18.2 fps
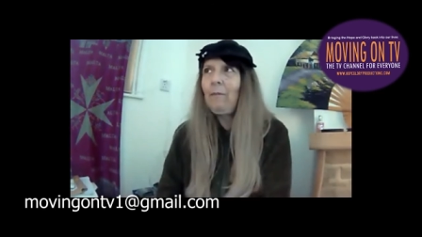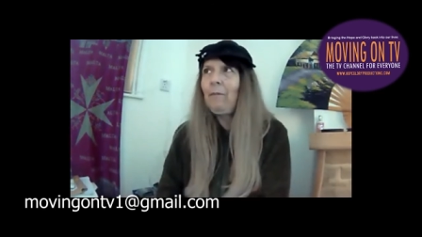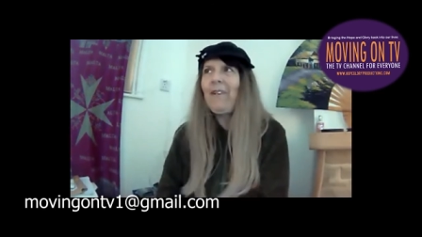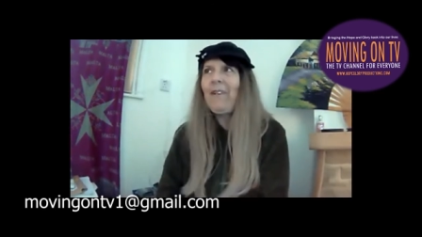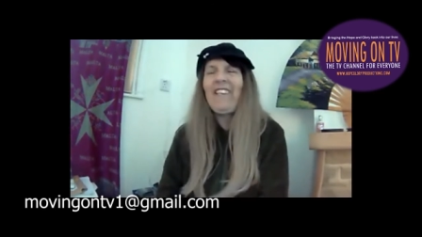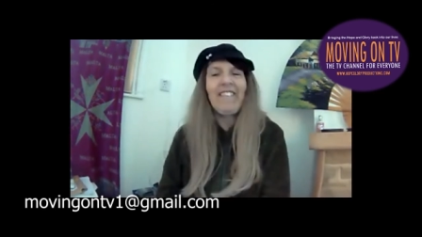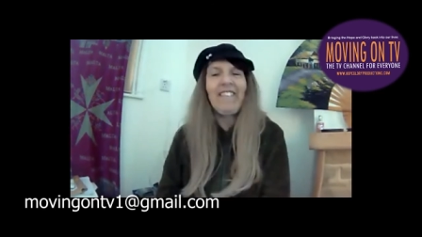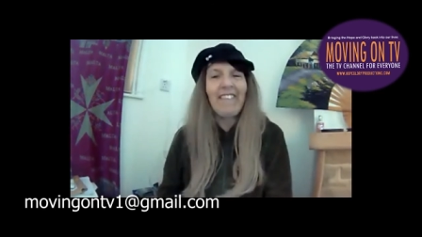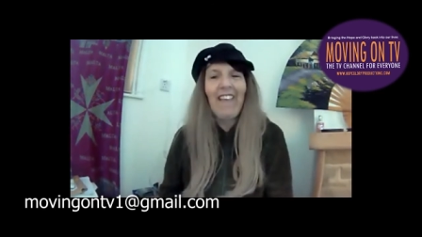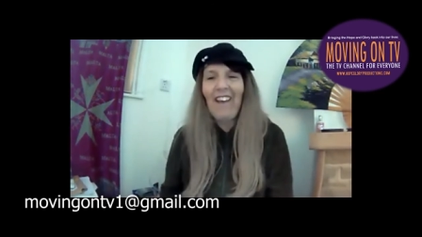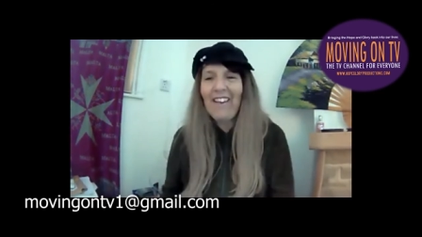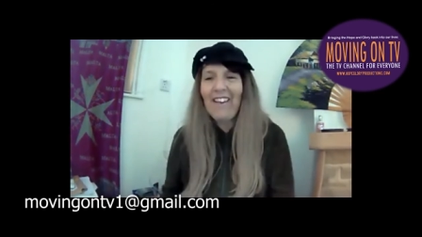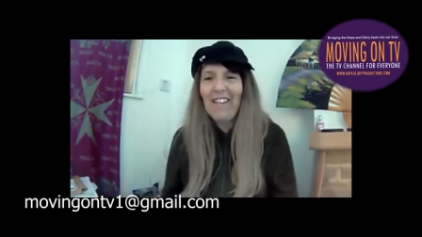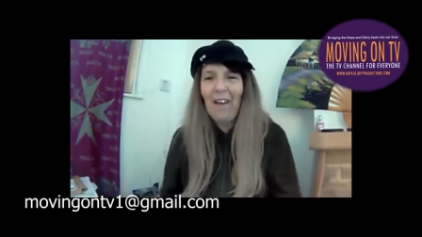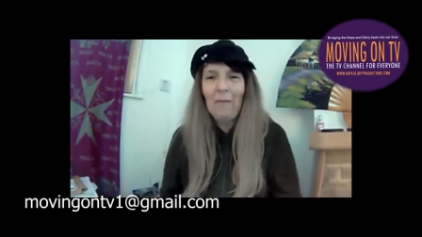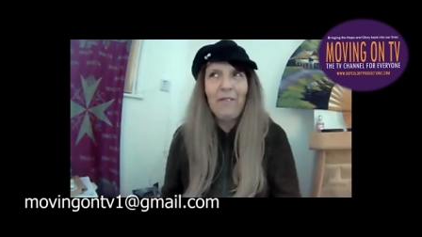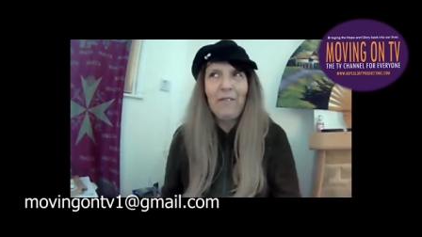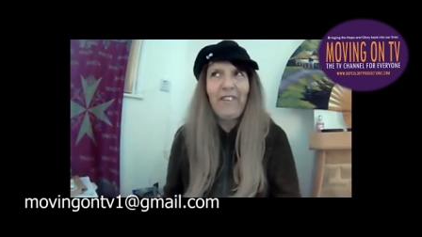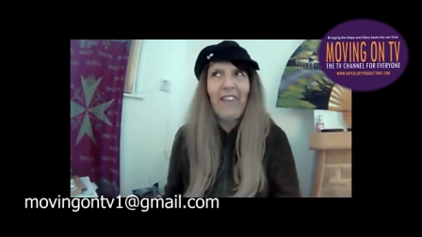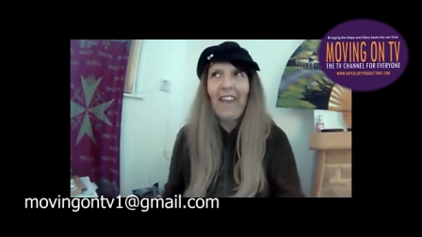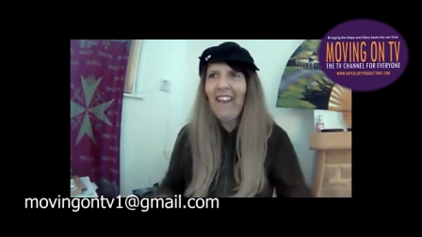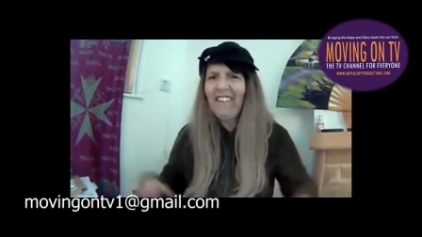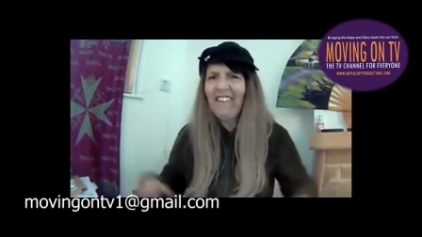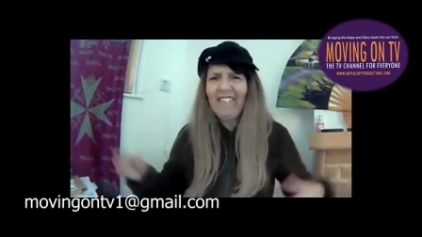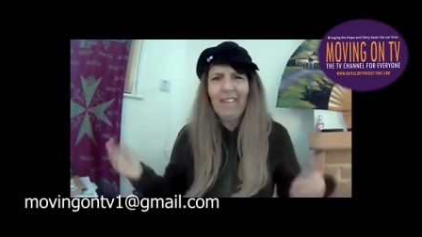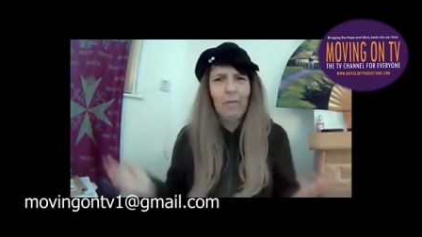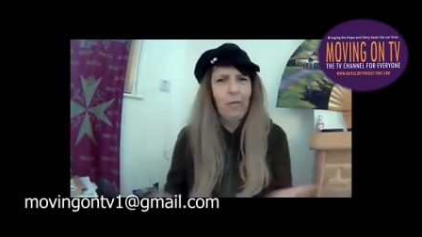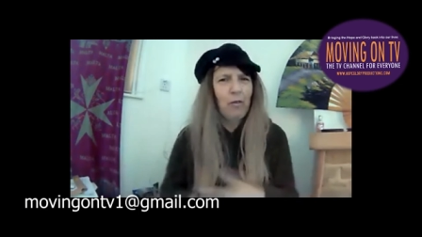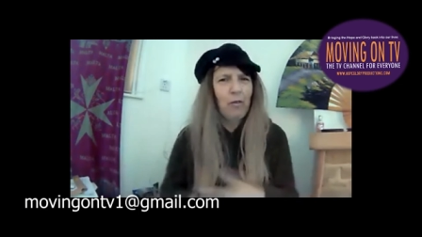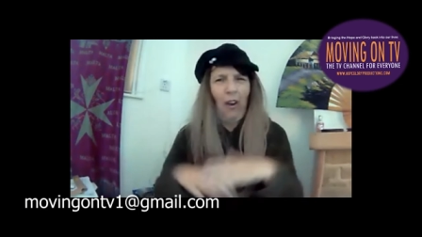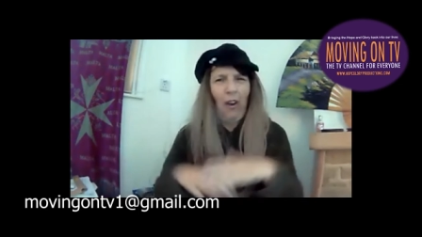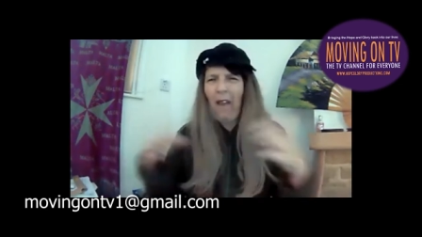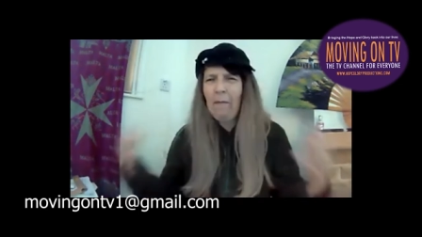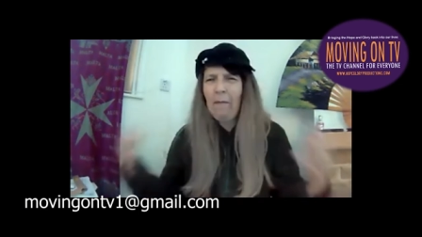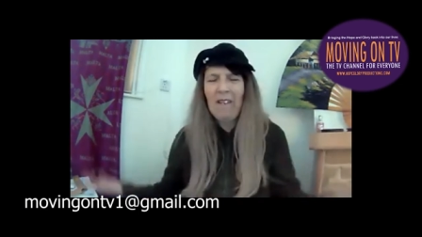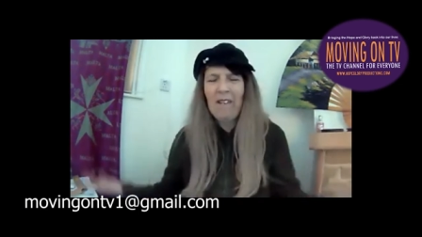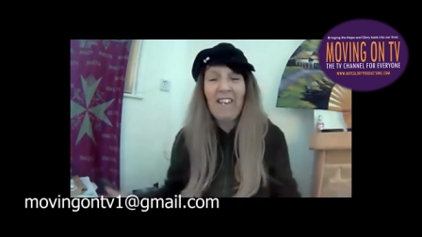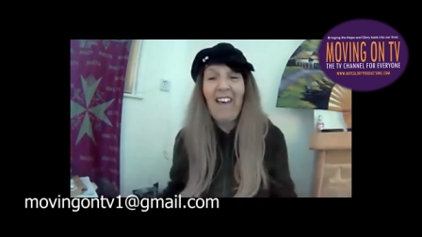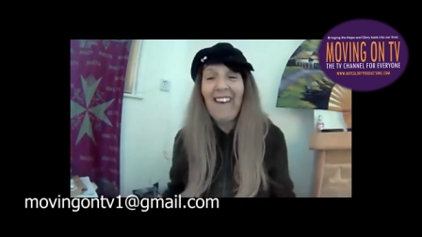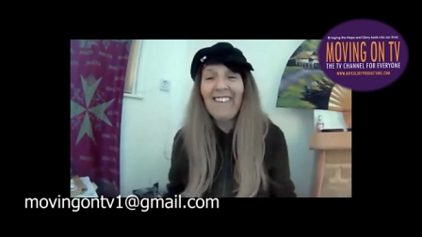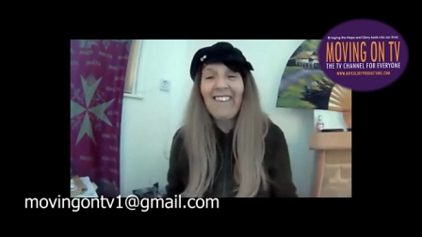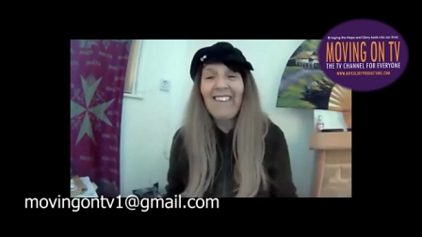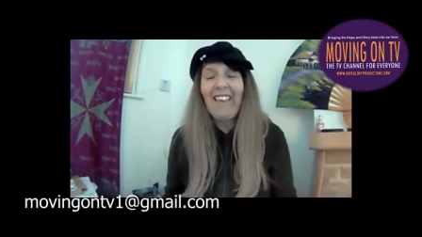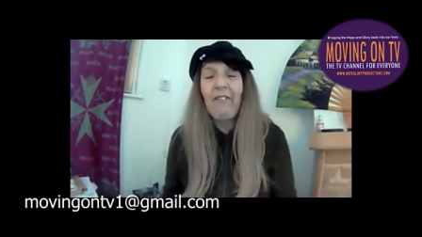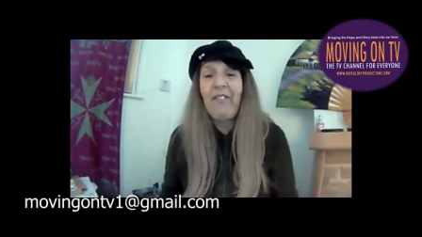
Please sign up, share, subscribe, and like.